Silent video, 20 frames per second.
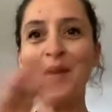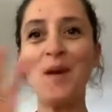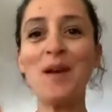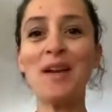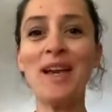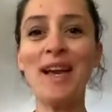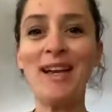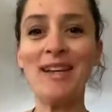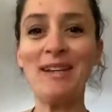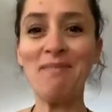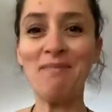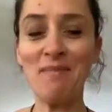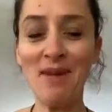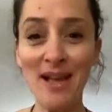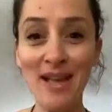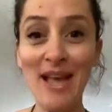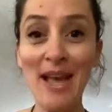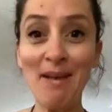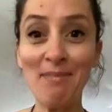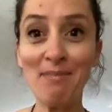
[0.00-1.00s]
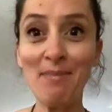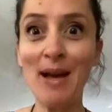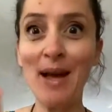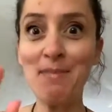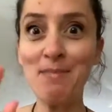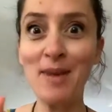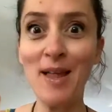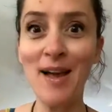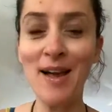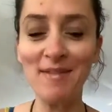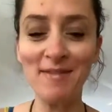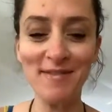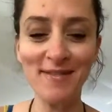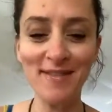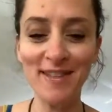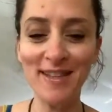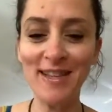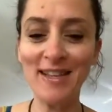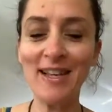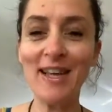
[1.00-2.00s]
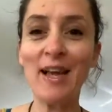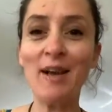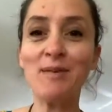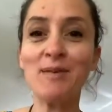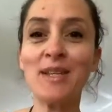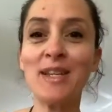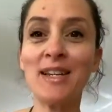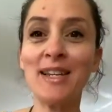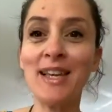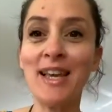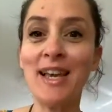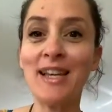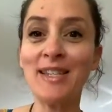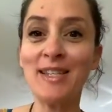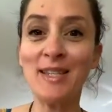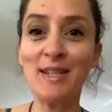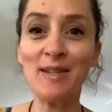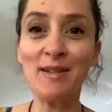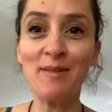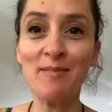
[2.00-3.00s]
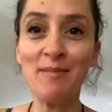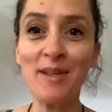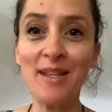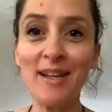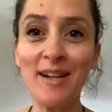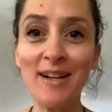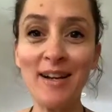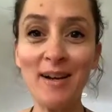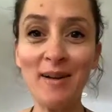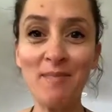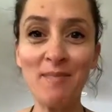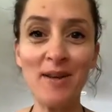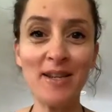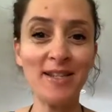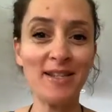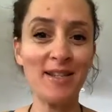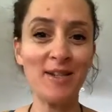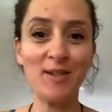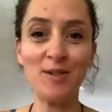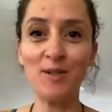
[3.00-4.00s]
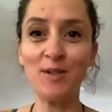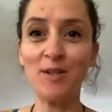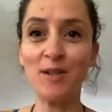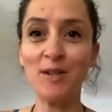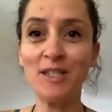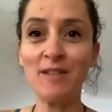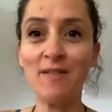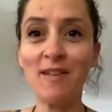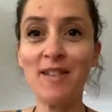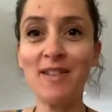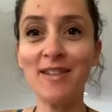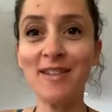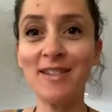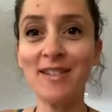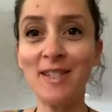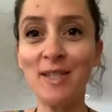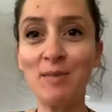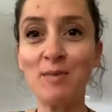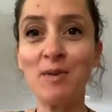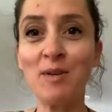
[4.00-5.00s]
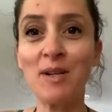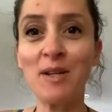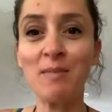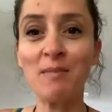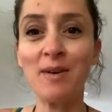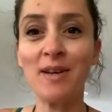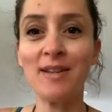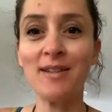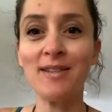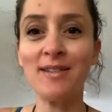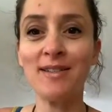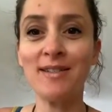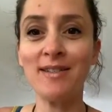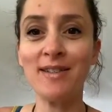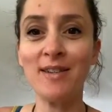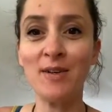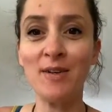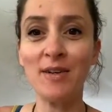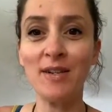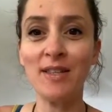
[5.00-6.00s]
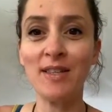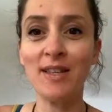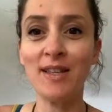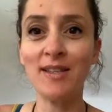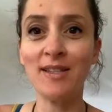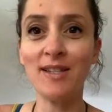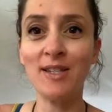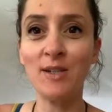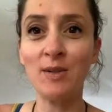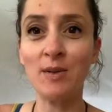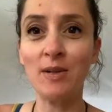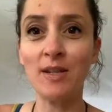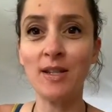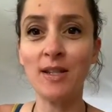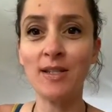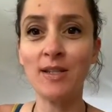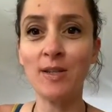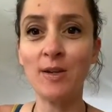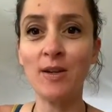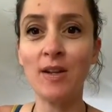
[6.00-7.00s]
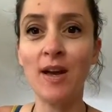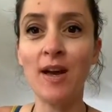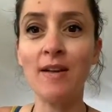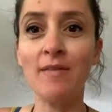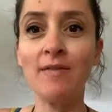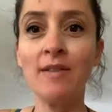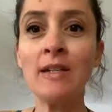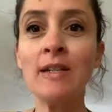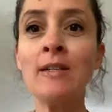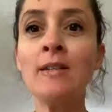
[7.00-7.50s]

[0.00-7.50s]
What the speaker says: Okay, I'm live. I was going to cancel it and be like, I meant to do lots of other things this morning, but no, let's do it. Let's go live.